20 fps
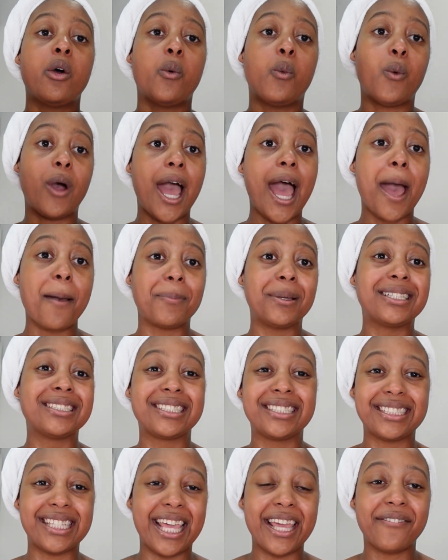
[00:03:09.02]
what happens
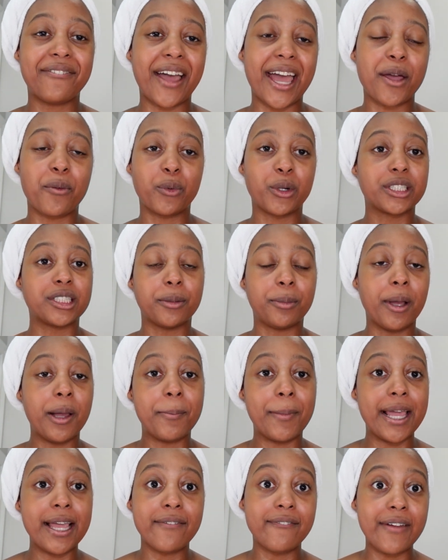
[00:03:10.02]
is if I were to put
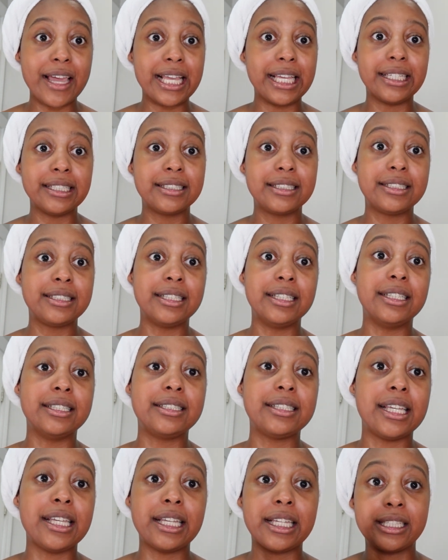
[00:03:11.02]
my face to the
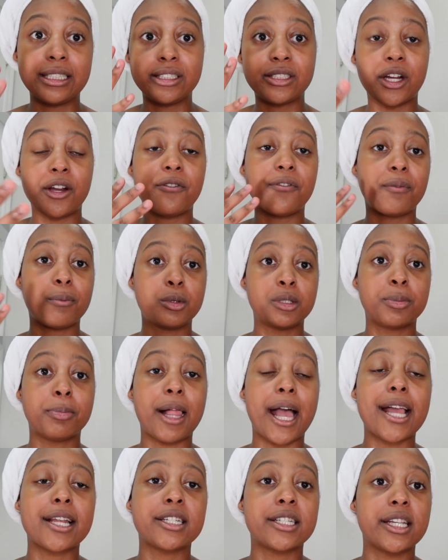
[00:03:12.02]
sink and start
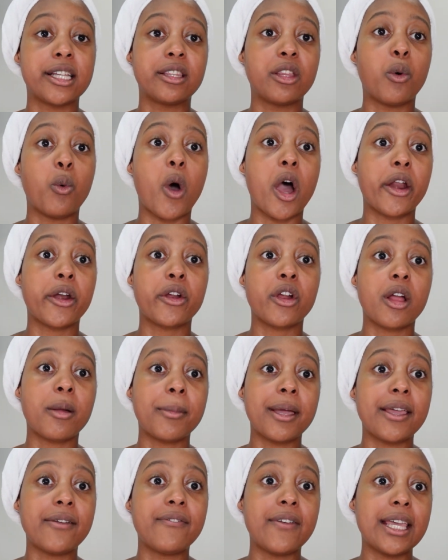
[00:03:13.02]
splashing the water on
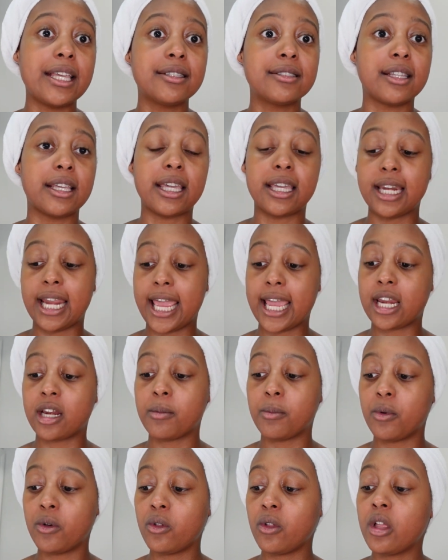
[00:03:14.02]
my face like an
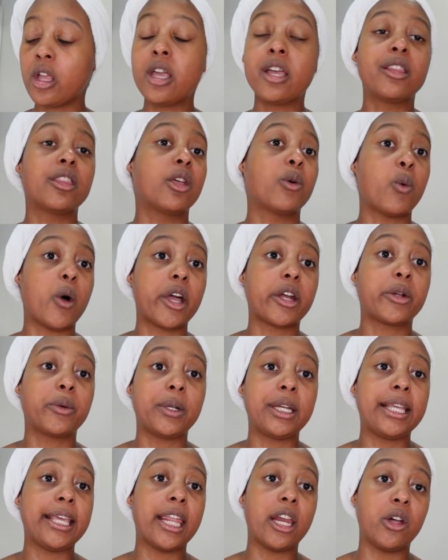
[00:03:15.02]
animal, the water
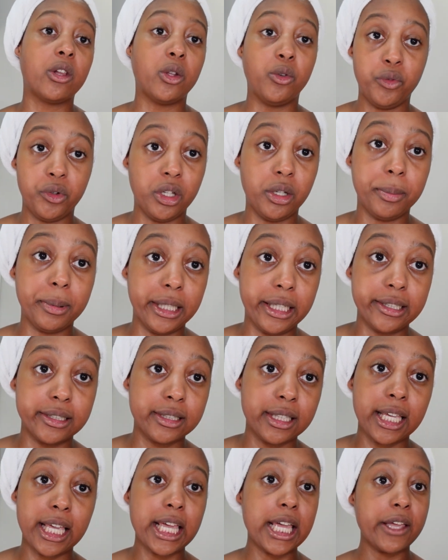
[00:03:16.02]
would get all over the
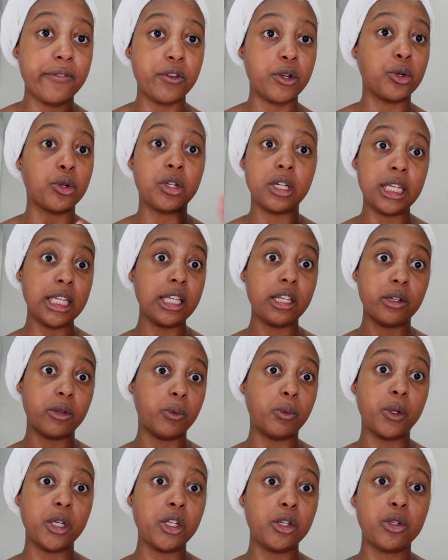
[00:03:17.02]
place. If you're neat
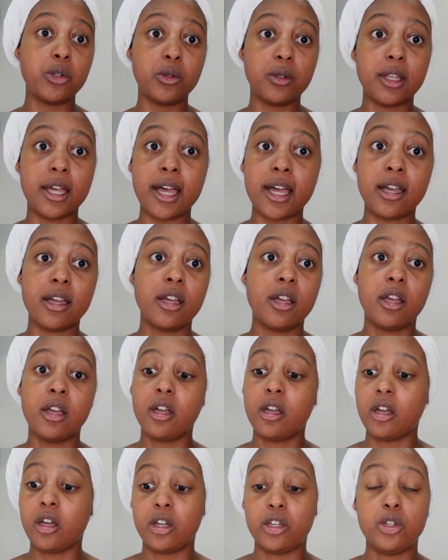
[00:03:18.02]
when you do that,
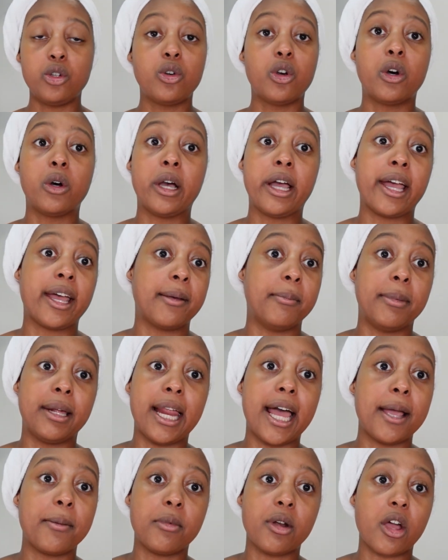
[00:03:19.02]
you go ahead, but
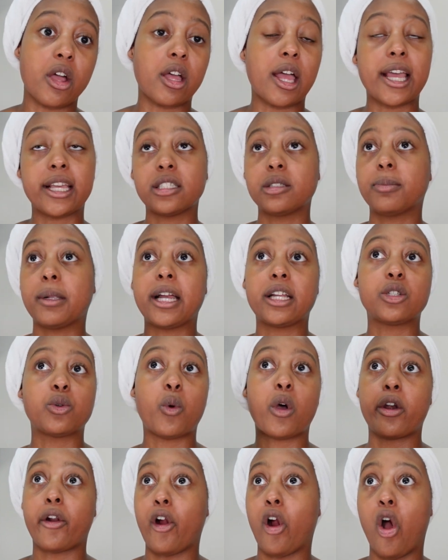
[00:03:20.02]
I'm not. I splash
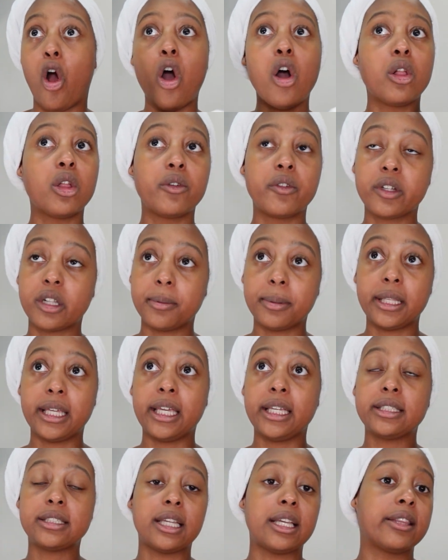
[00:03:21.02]
water all over the
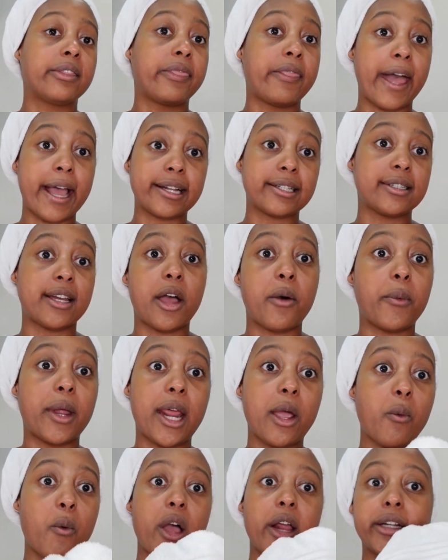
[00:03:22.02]
place and that's not what
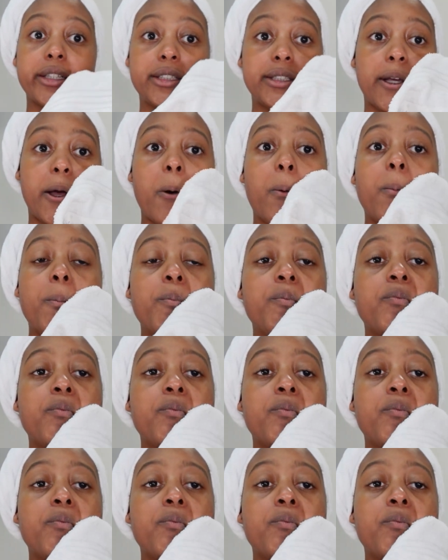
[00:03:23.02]
I want. So